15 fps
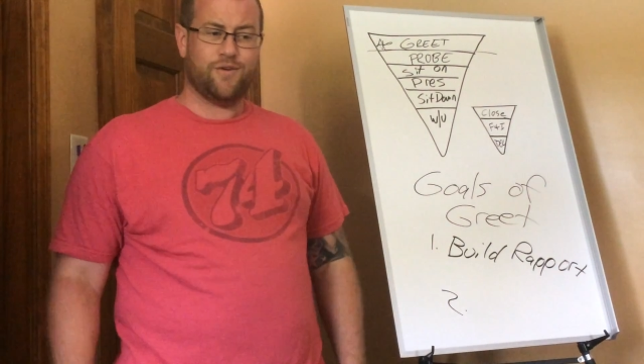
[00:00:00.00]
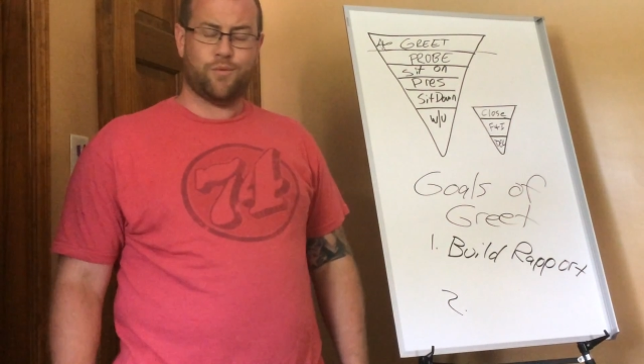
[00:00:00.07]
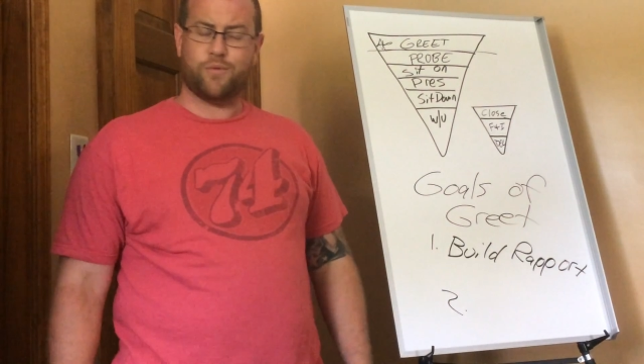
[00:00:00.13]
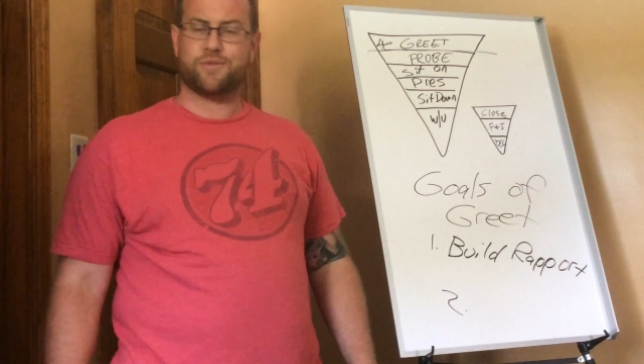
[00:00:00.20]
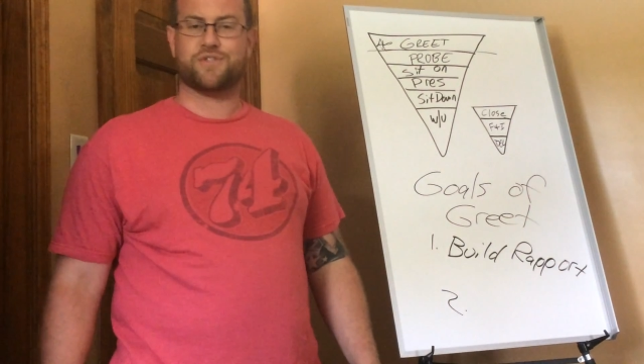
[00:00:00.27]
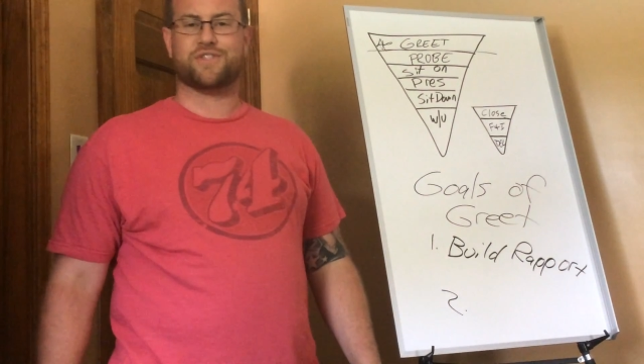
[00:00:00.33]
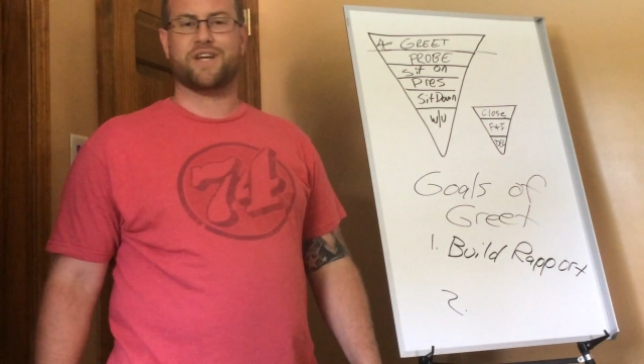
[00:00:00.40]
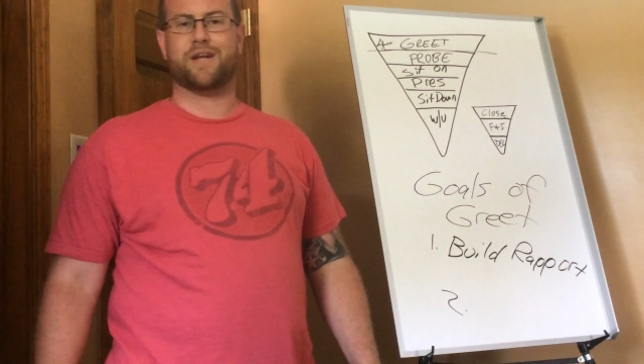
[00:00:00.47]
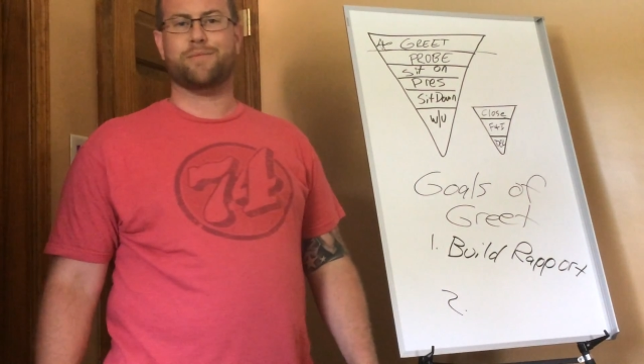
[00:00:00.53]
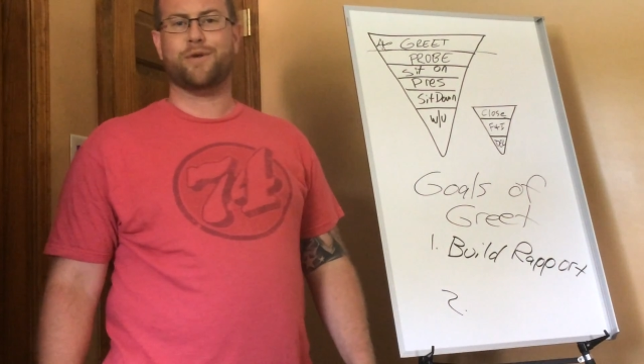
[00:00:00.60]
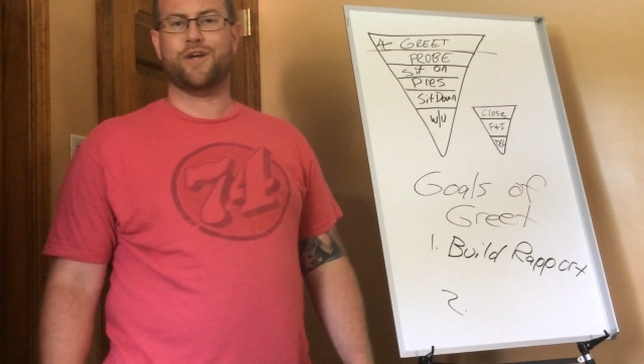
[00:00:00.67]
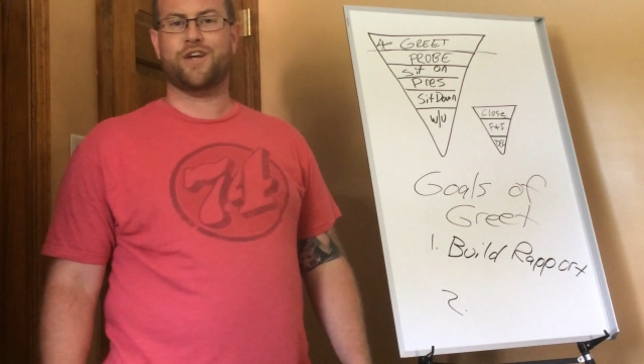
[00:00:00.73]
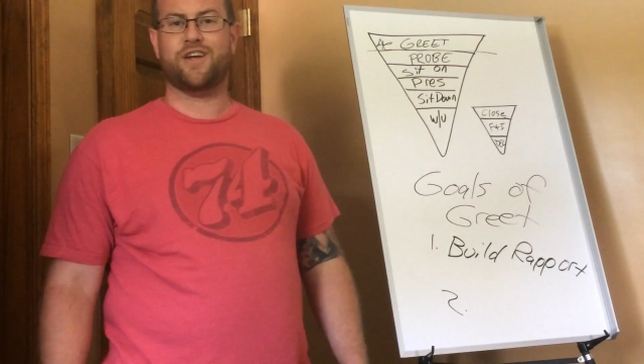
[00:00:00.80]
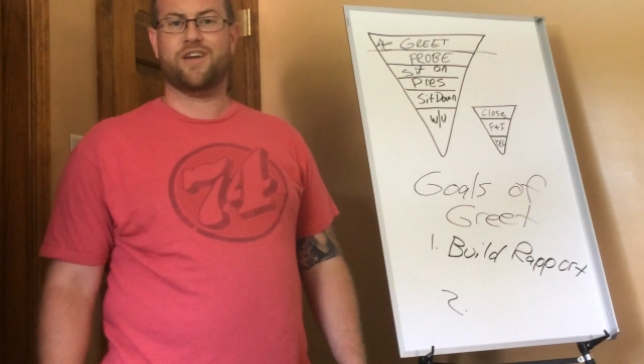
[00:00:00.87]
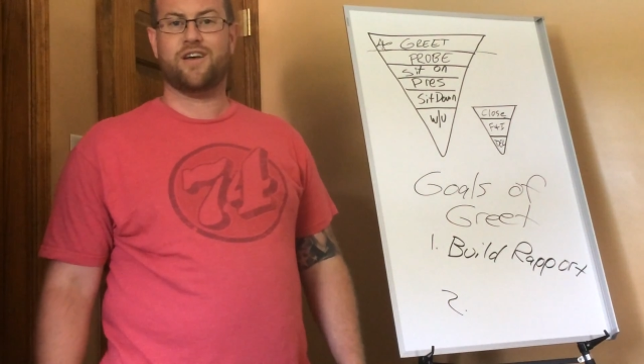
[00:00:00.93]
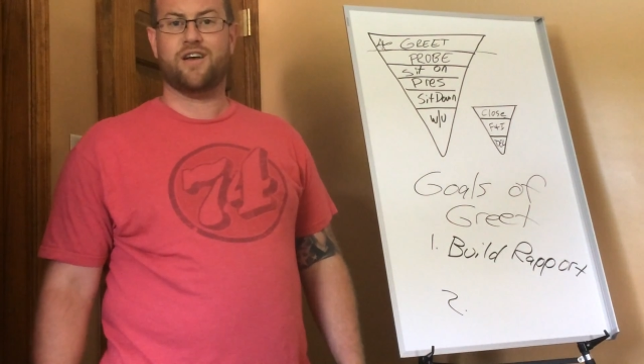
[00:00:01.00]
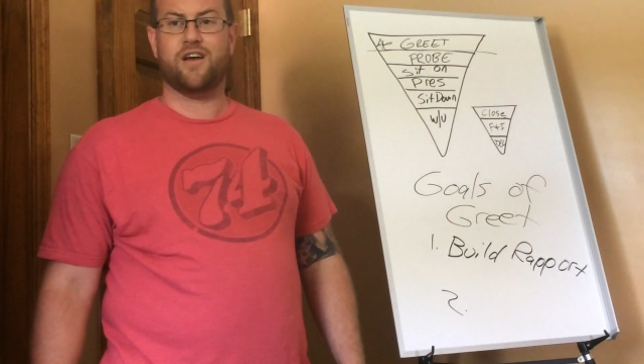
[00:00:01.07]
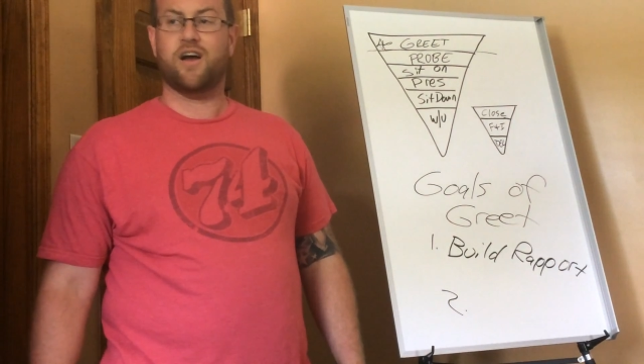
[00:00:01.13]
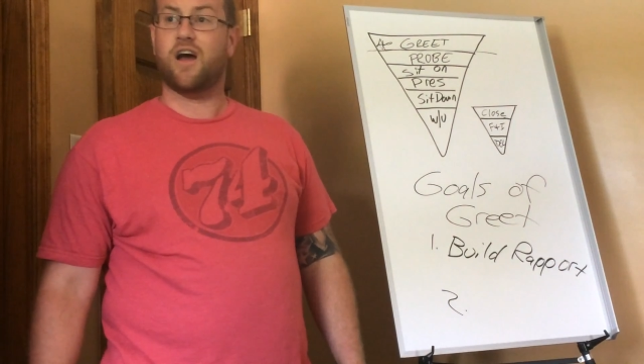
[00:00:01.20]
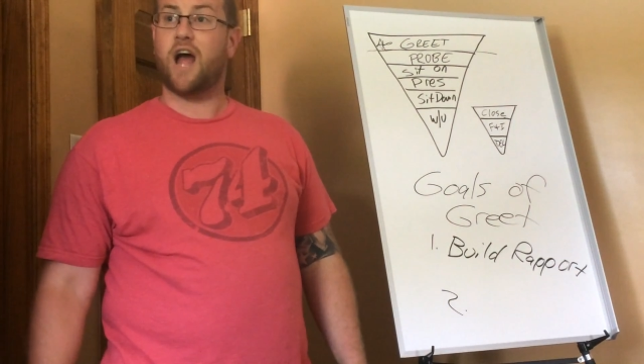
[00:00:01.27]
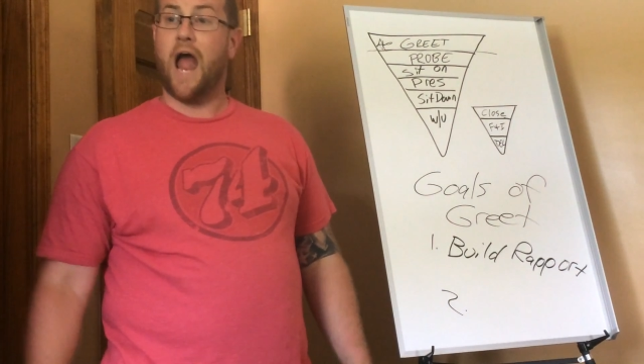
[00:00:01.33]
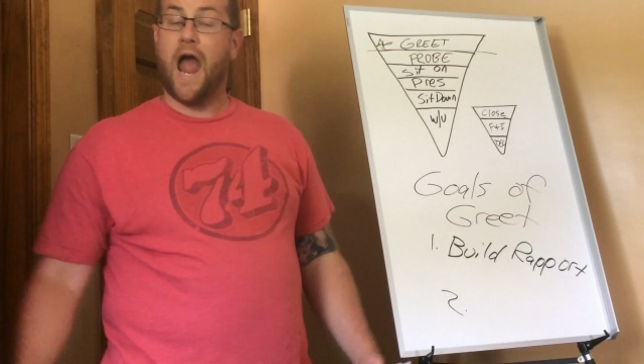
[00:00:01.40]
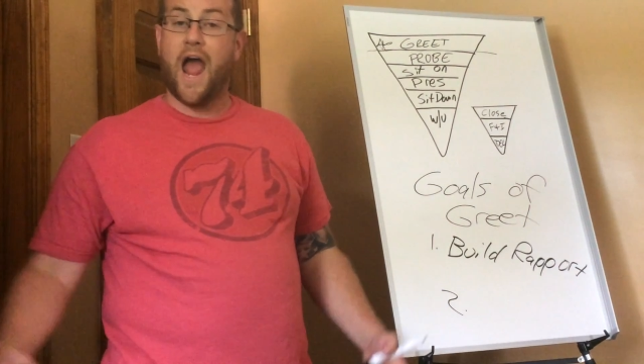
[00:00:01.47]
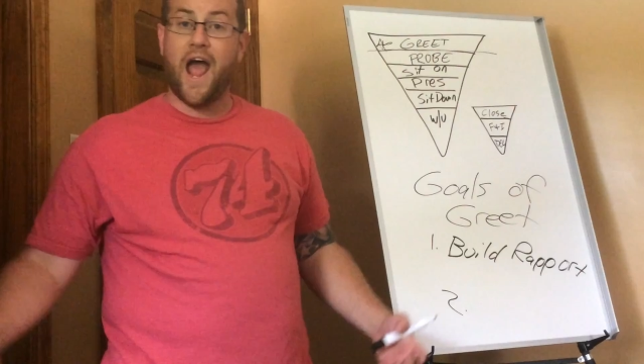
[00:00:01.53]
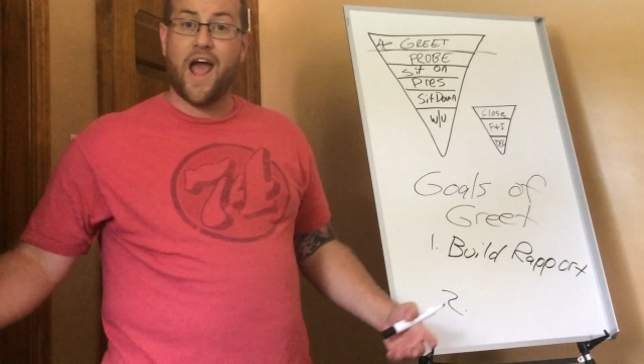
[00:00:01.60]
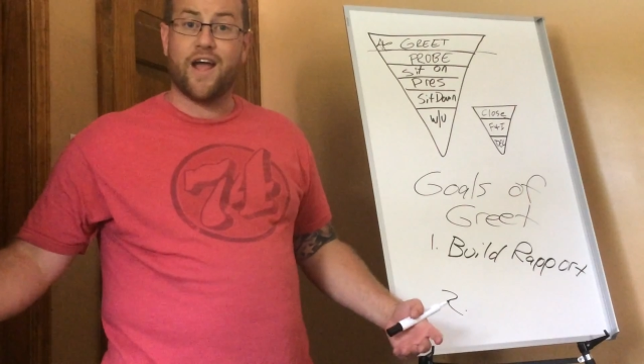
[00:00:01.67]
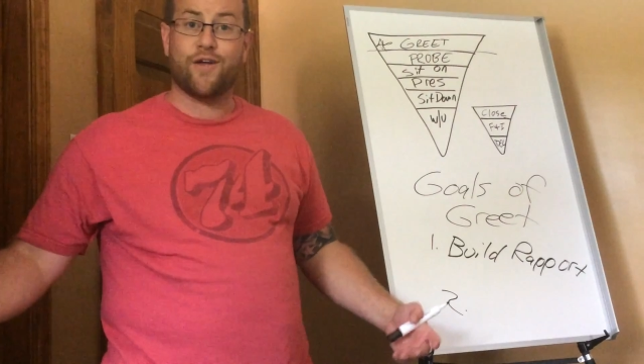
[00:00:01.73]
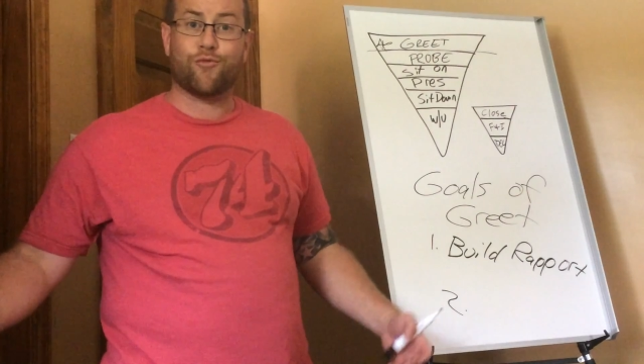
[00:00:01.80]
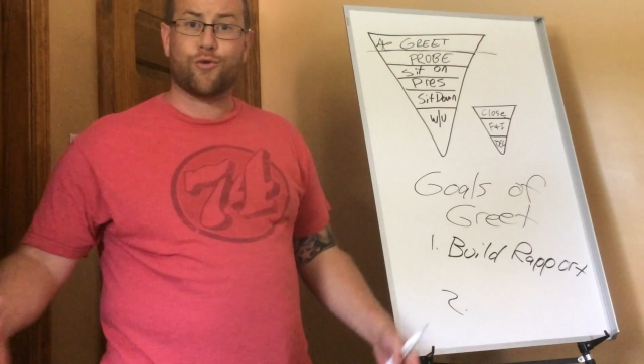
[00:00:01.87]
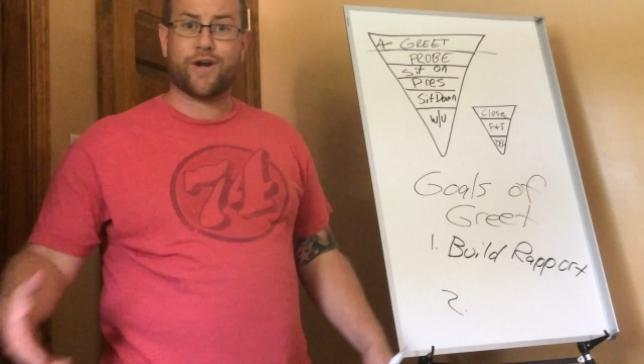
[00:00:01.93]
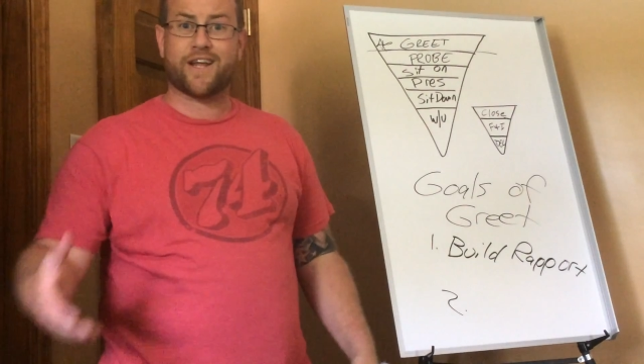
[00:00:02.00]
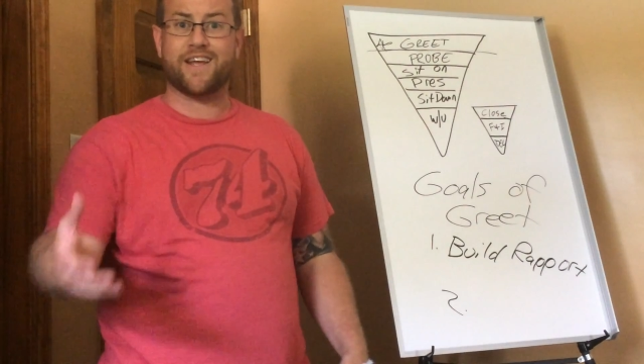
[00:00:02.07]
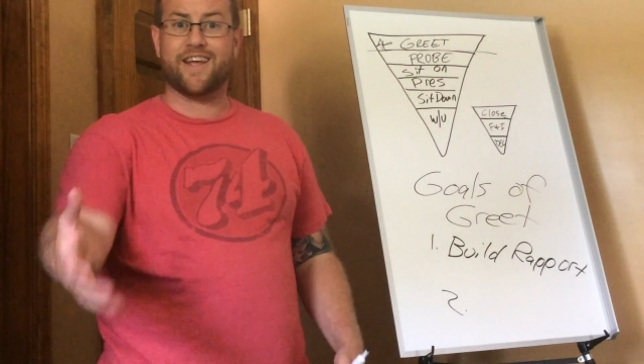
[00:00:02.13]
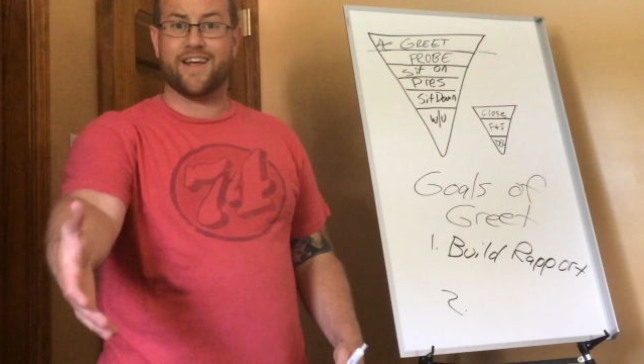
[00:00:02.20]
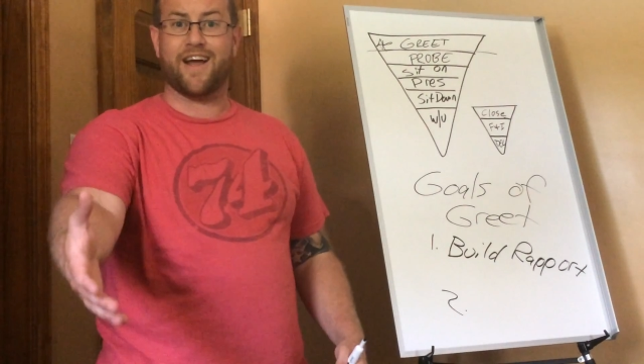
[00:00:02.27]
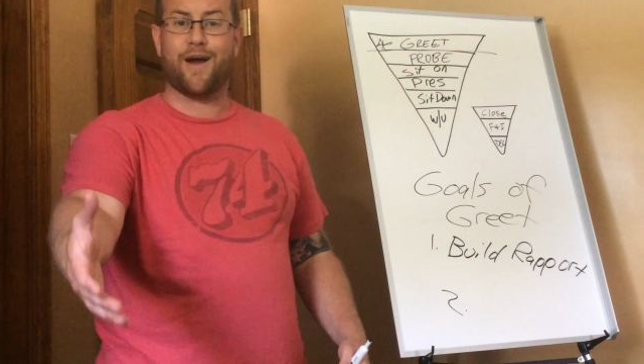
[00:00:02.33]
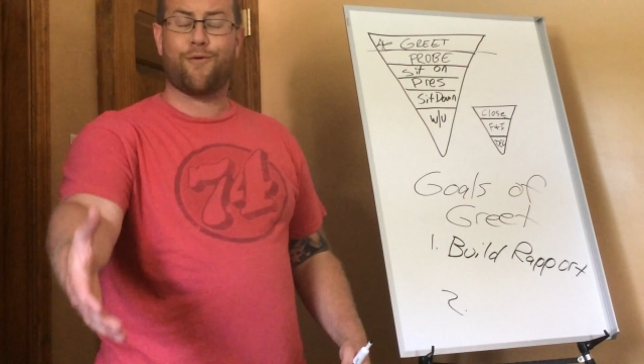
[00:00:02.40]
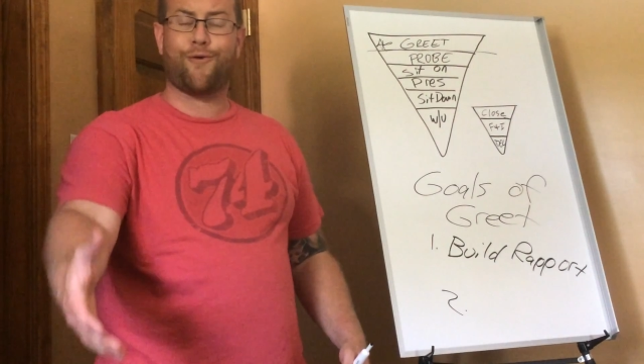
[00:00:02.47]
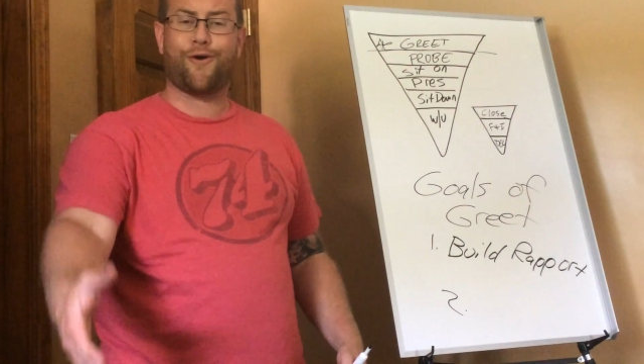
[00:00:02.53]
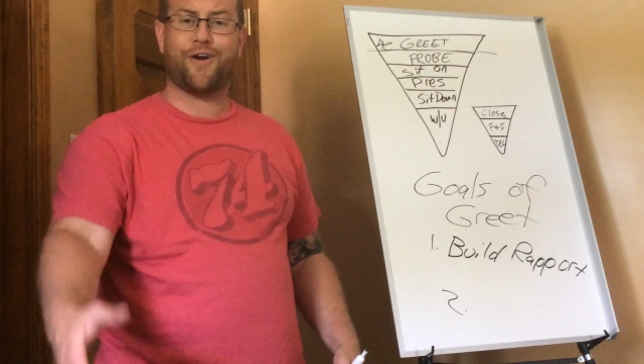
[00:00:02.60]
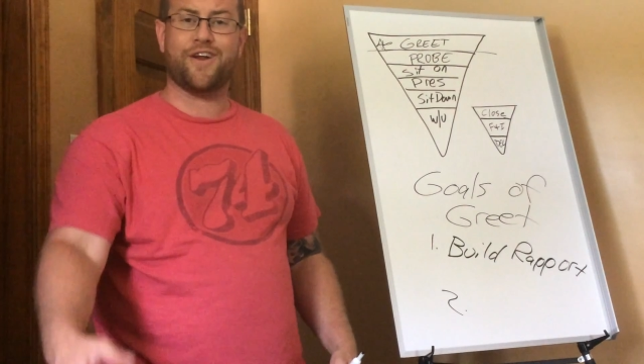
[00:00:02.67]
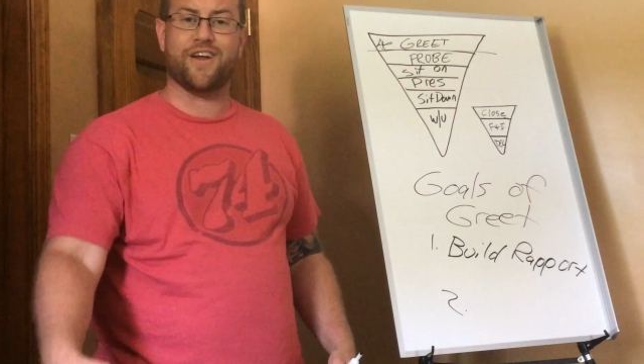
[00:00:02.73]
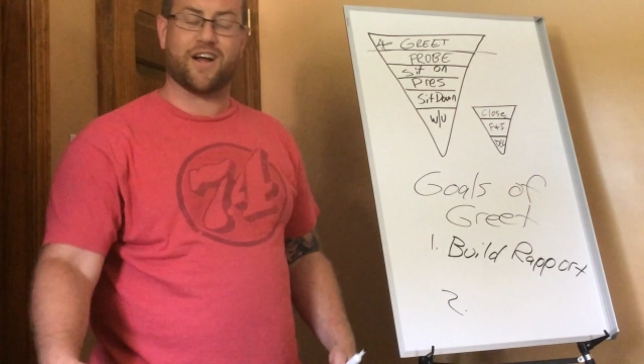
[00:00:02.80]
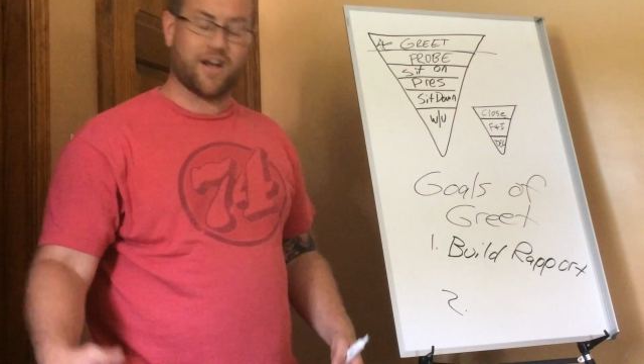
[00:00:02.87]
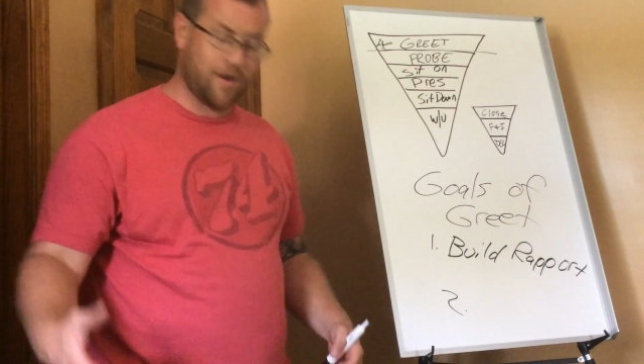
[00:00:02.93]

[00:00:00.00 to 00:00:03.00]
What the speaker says: what would you say to me? Hey, Ricky, how are you?